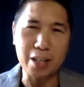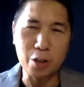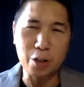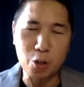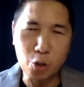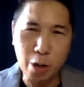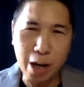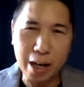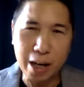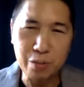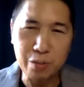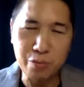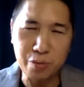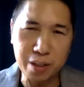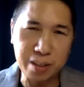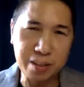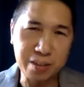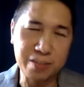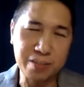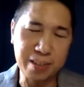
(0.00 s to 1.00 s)
to try to
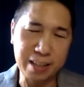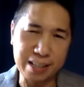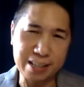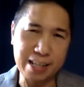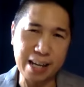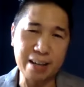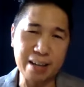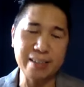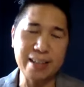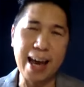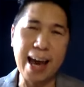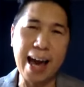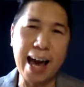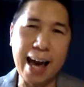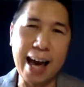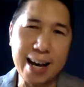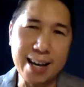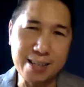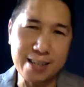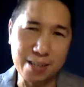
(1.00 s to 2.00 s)
figure things out
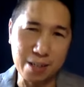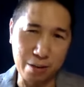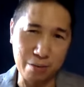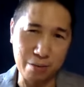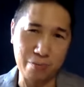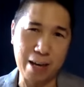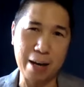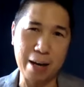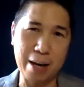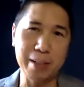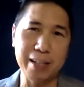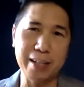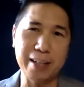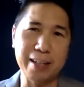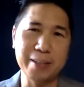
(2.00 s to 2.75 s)
as a family.